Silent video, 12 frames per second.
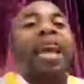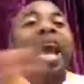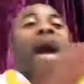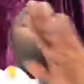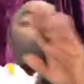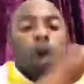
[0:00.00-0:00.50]

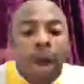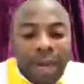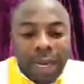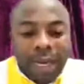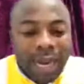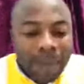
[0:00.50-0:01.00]
I'm
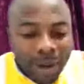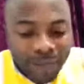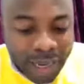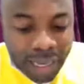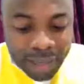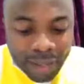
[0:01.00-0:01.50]
going. Let me
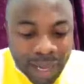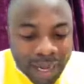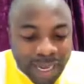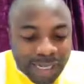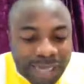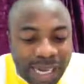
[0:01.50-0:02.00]
read it.
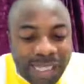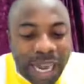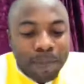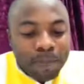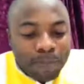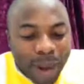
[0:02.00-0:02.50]
He says
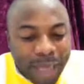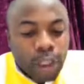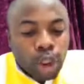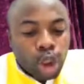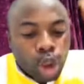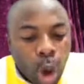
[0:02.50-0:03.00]
that
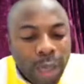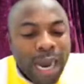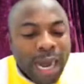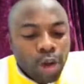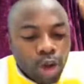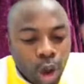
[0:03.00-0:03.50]
but
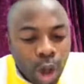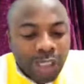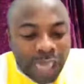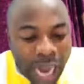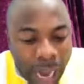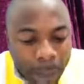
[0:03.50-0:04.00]
Jonah rose
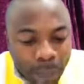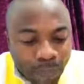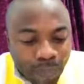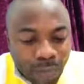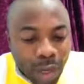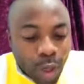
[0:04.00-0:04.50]
up
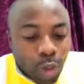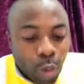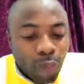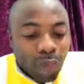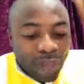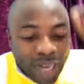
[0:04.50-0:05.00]
to
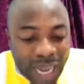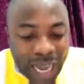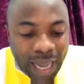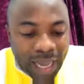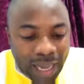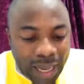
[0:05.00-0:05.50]

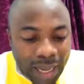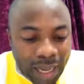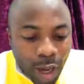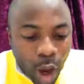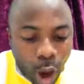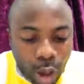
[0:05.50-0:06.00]
flee
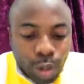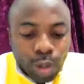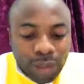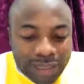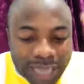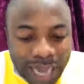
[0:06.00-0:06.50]

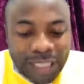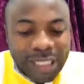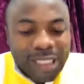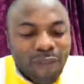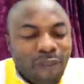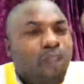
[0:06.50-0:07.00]
unto
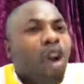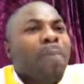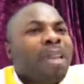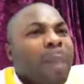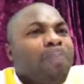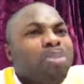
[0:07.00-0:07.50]
Tarshish
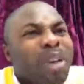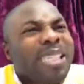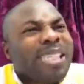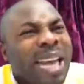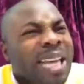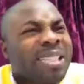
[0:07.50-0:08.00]
from the
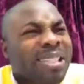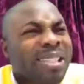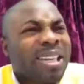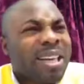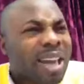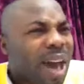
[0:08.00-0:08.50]

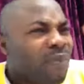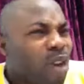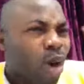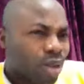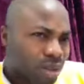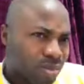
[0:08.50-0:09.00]
presence of
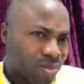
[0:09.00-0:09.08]
God